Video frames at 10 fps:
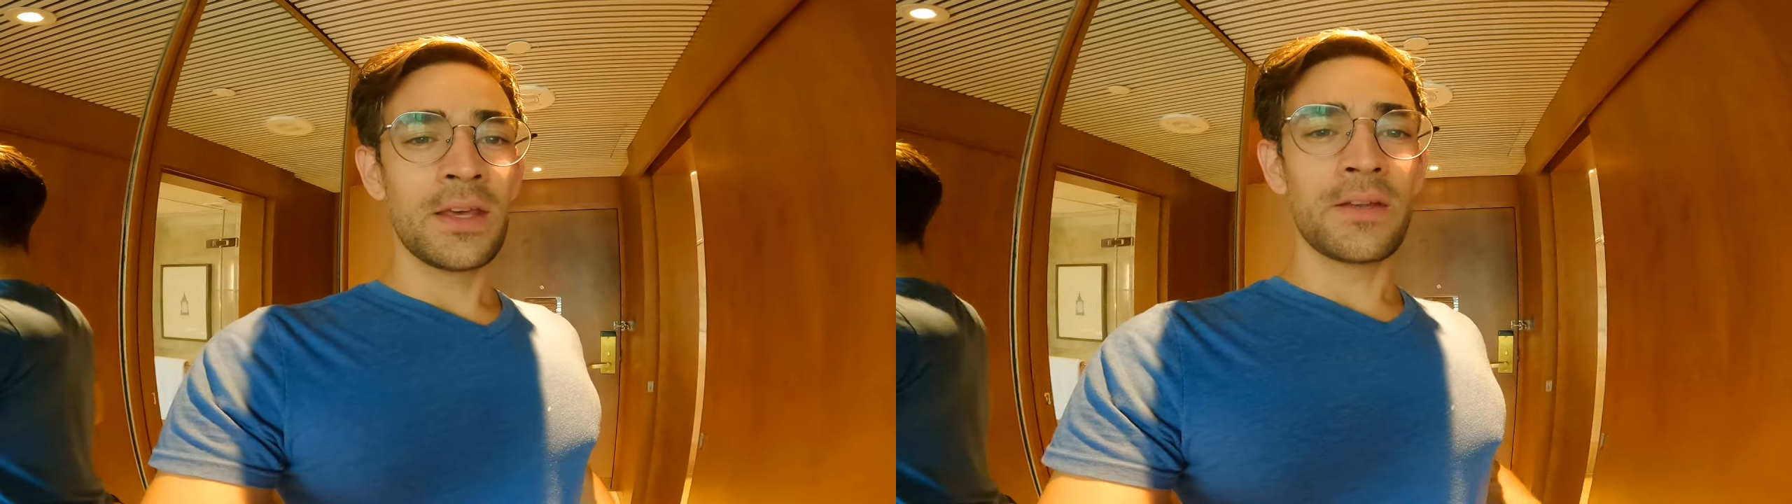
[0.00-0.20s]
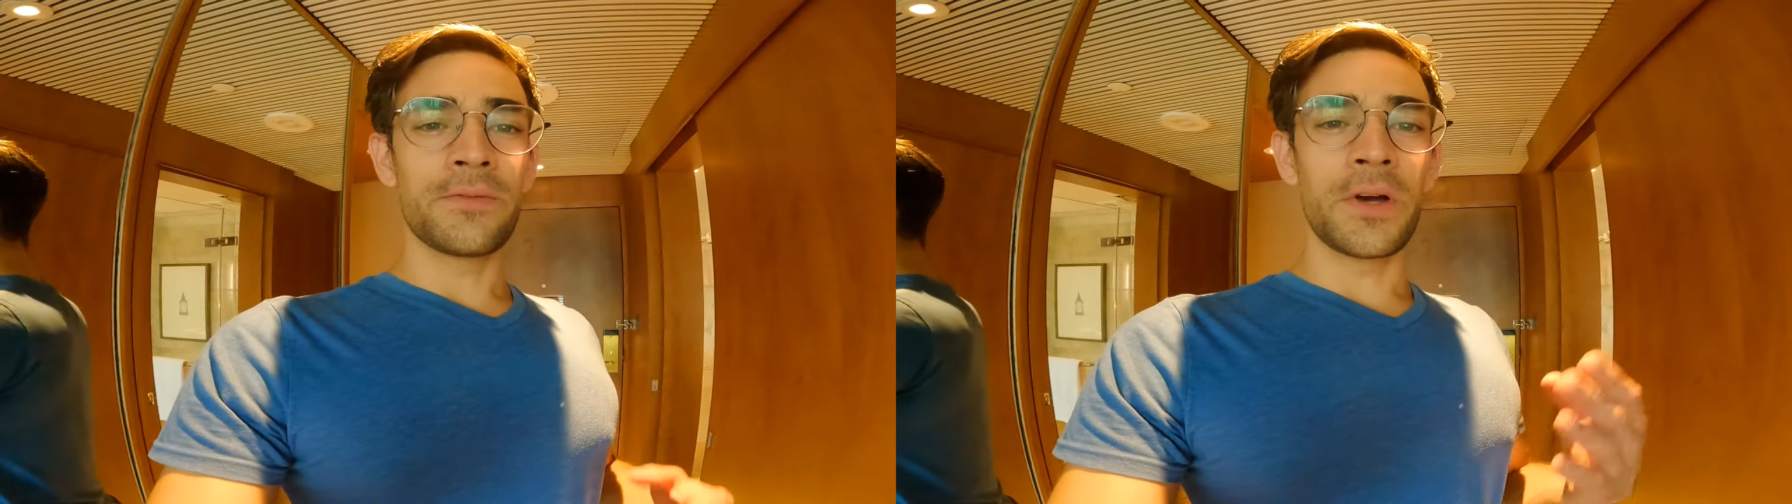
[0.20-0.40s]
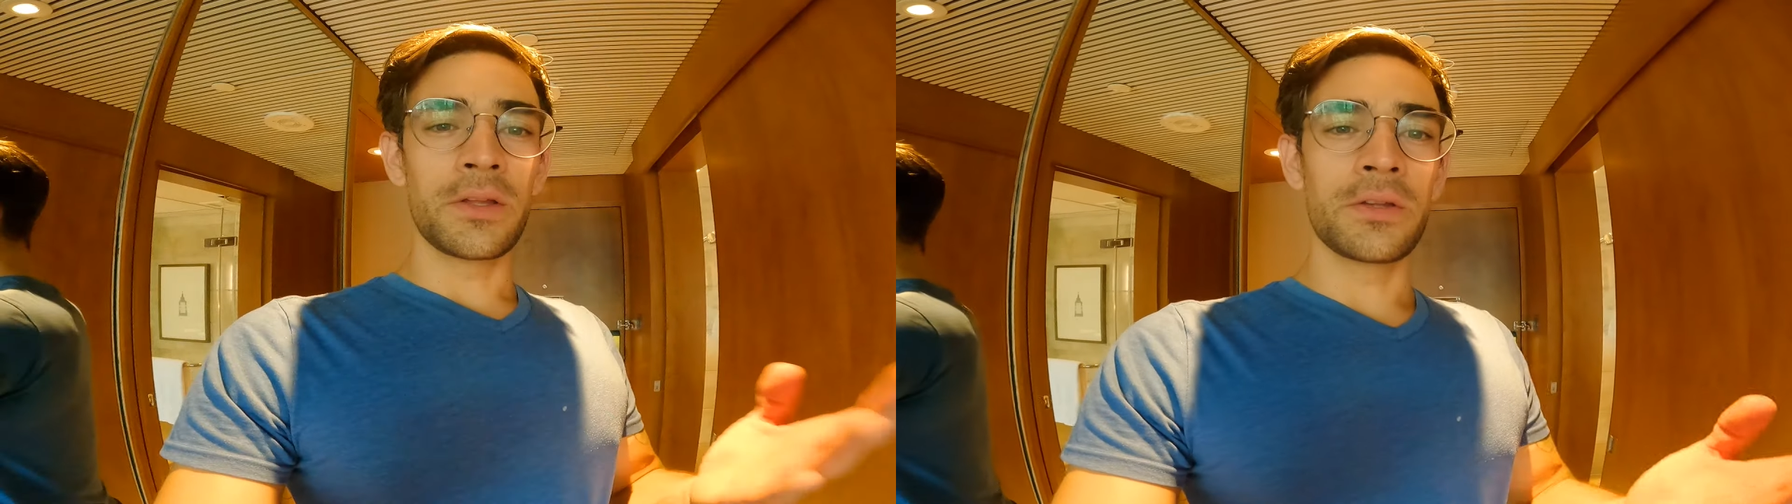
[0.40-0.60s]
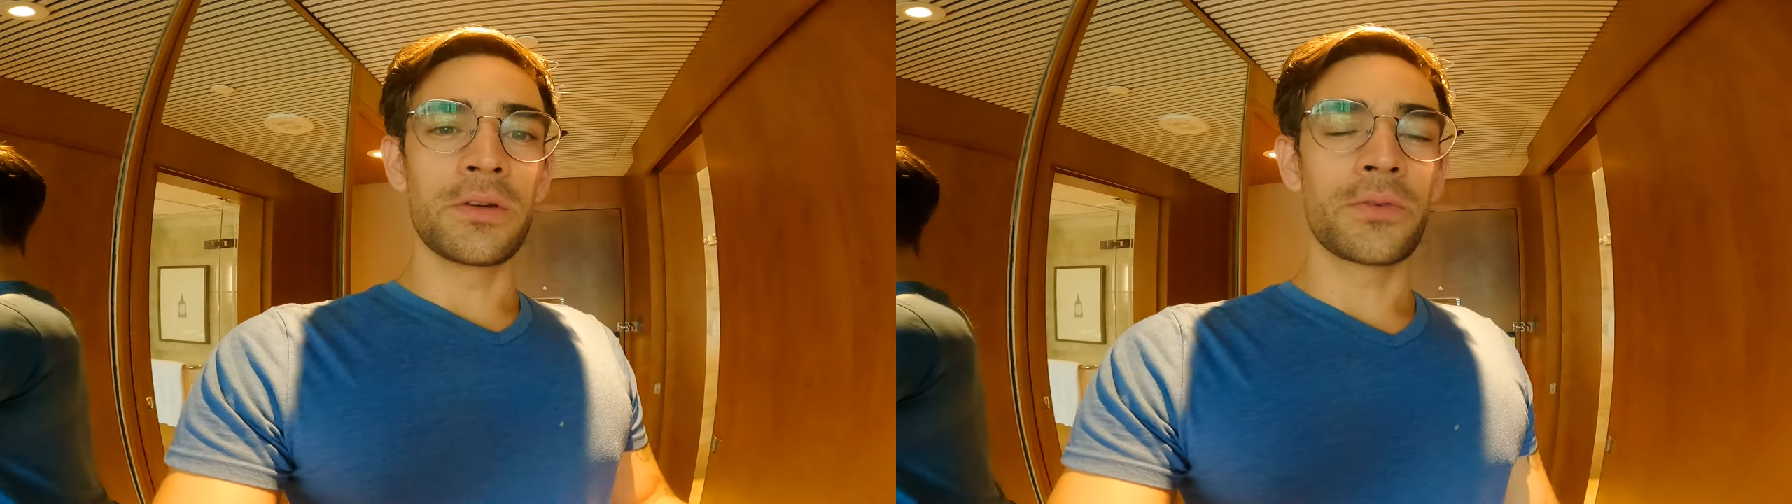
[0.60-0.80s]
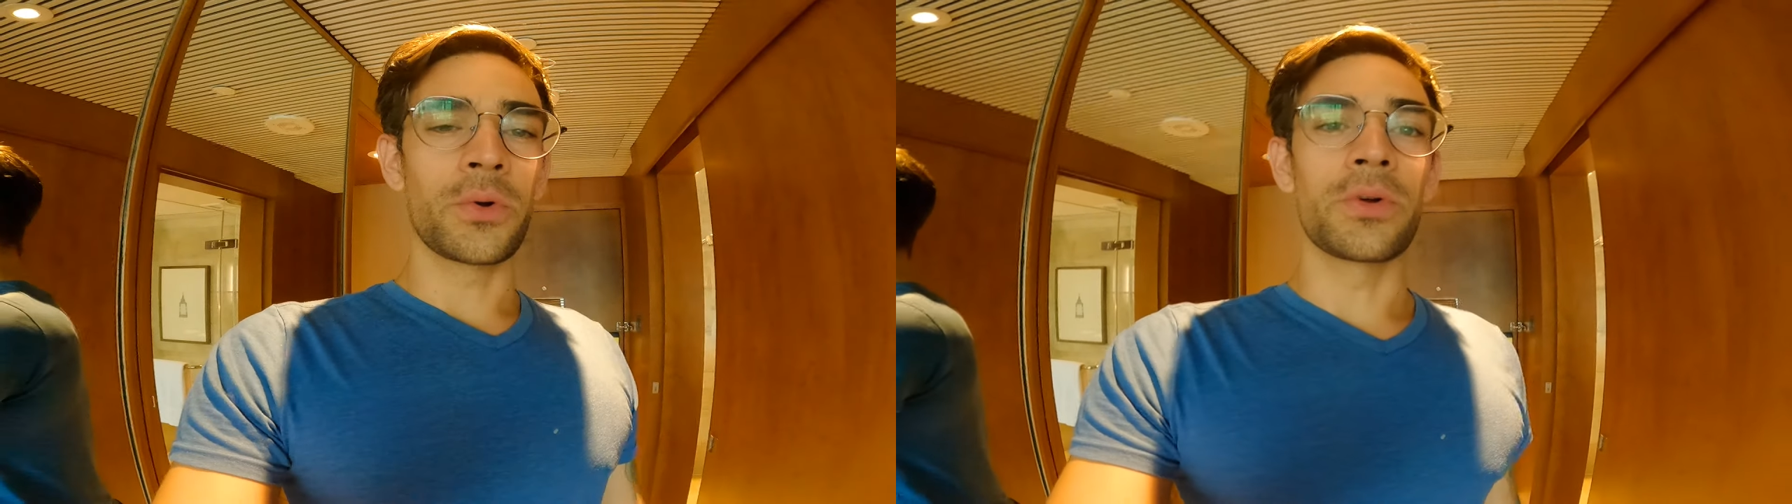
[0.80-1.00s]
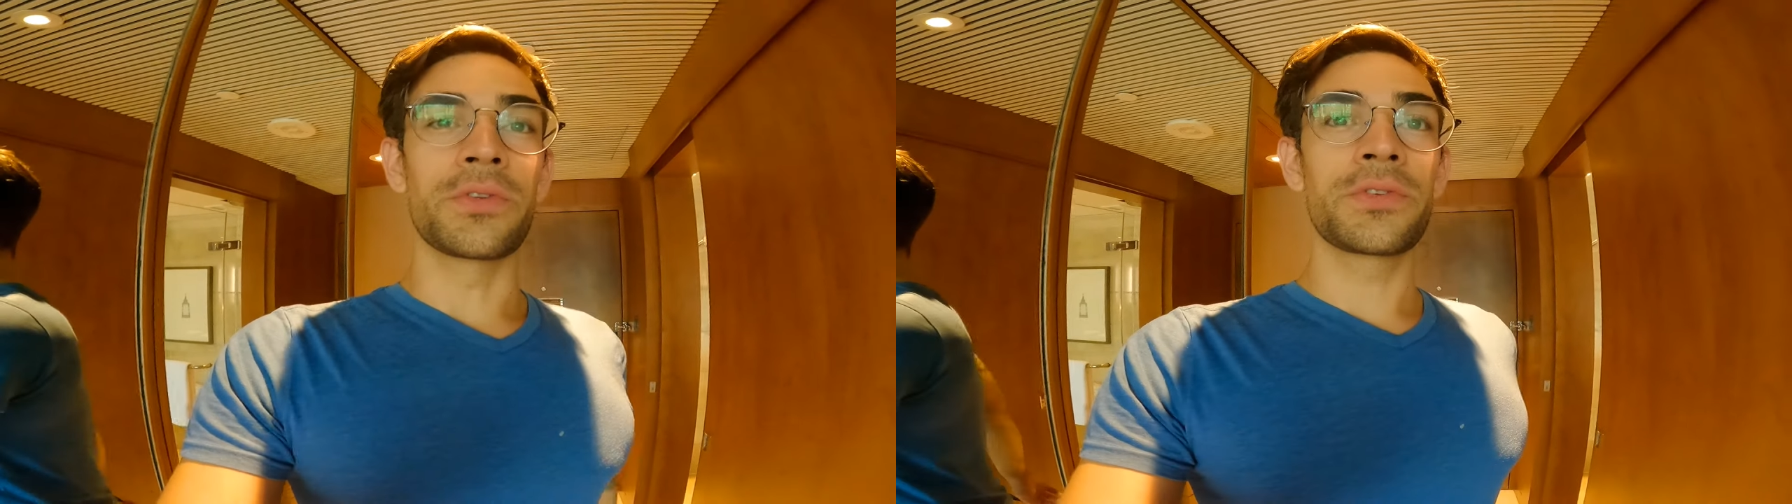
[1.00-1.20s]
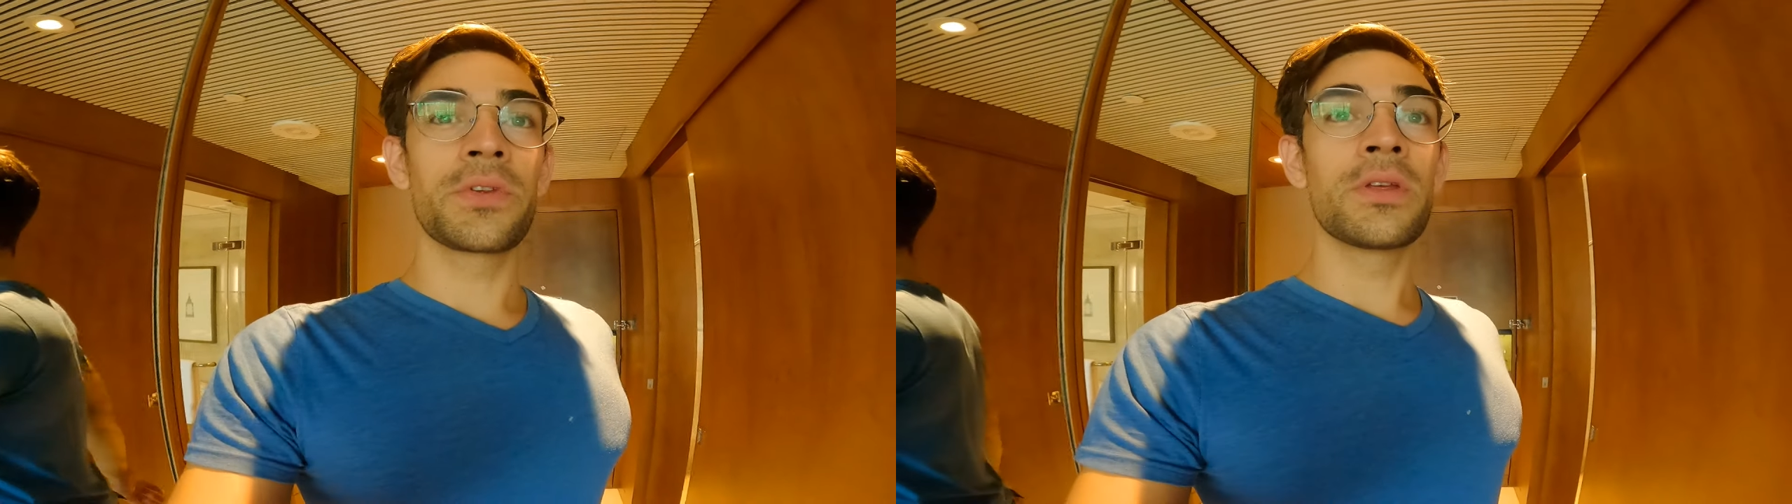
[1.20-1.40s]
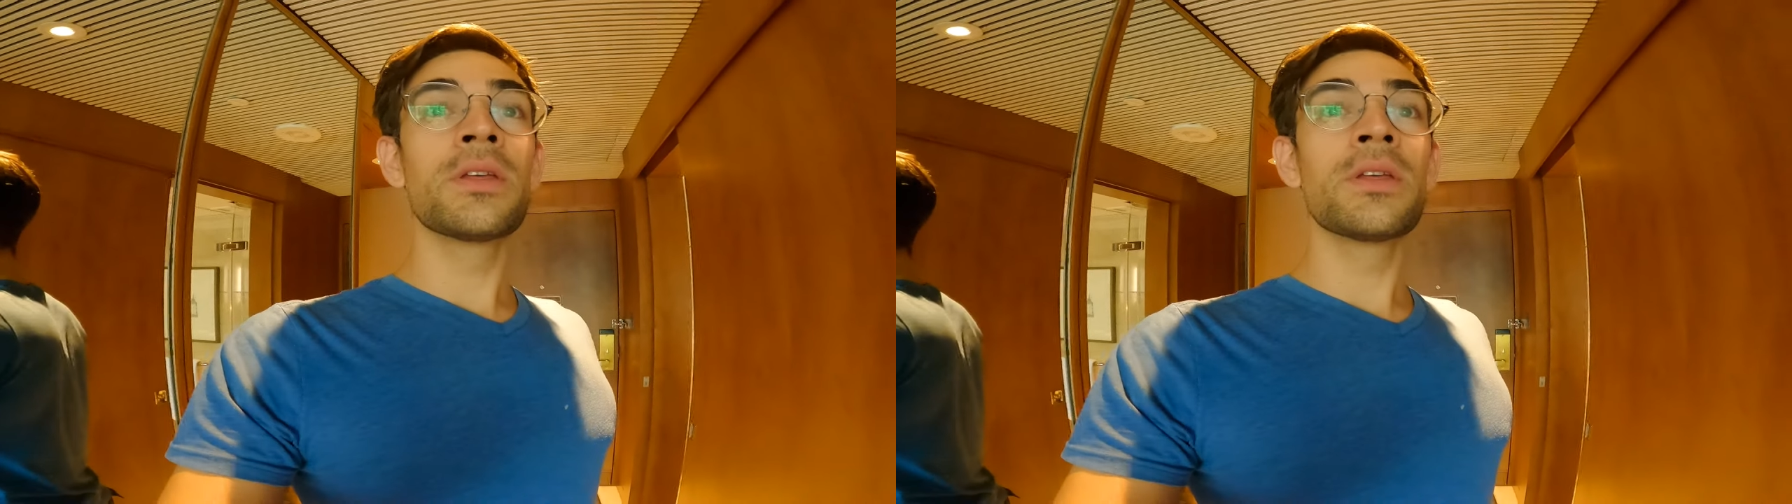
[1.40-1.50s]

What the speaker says: and finally, of course,